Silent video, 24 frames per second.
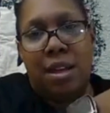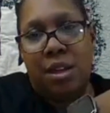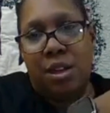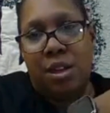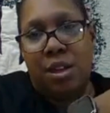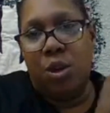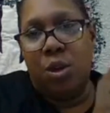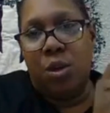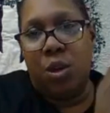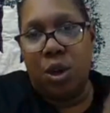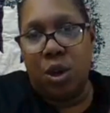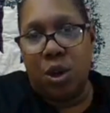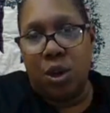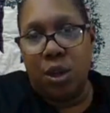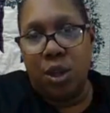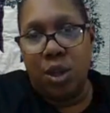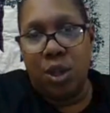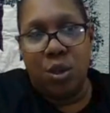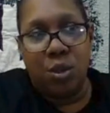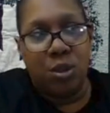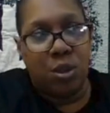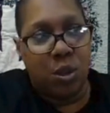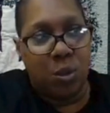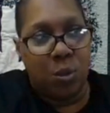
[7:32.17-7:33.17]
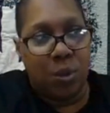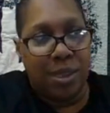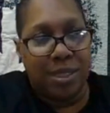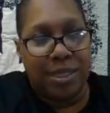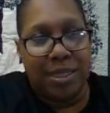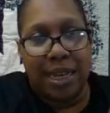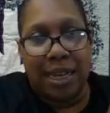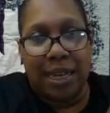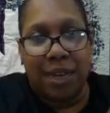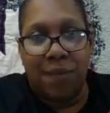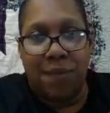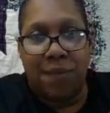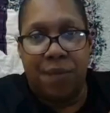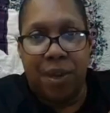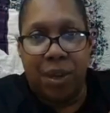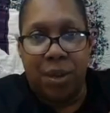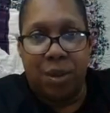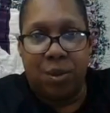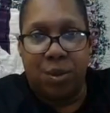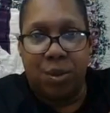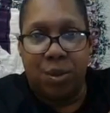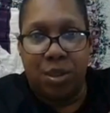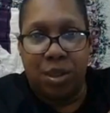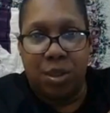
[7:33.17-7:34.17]
you can only use the ones that can fit
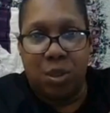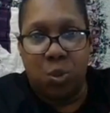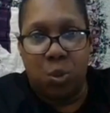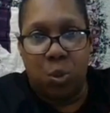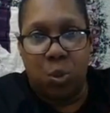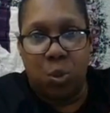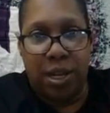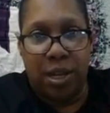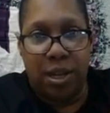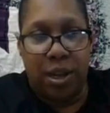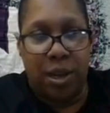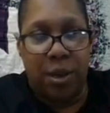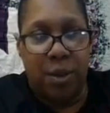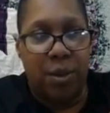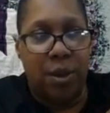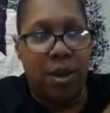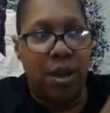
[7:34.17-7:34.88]
through this window.